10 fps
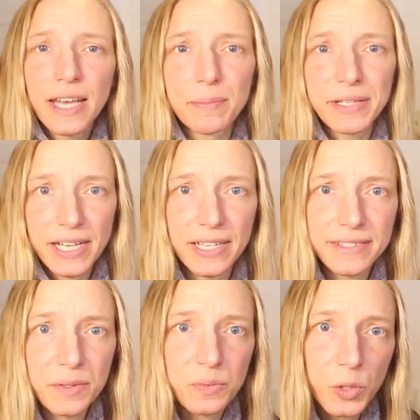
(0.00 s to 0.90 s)
and
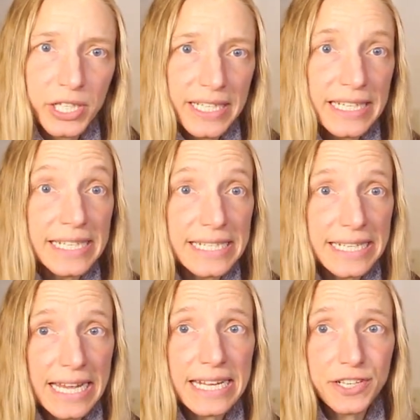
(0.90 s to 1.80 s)
because I was working in
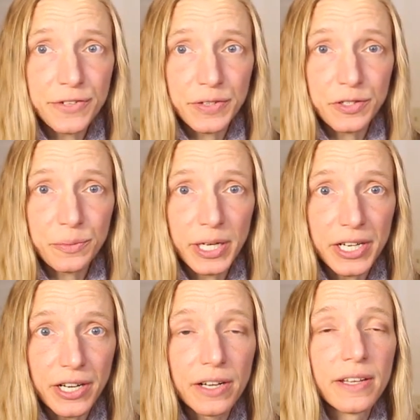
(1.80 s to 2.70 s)
gauge for the
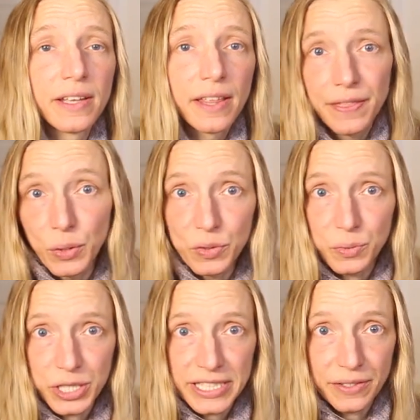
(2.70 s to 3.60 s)
sweater, those
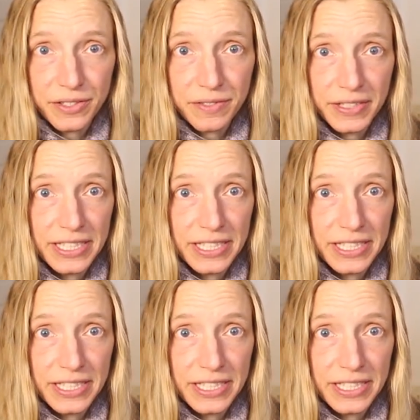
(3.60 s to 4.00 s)
worked out just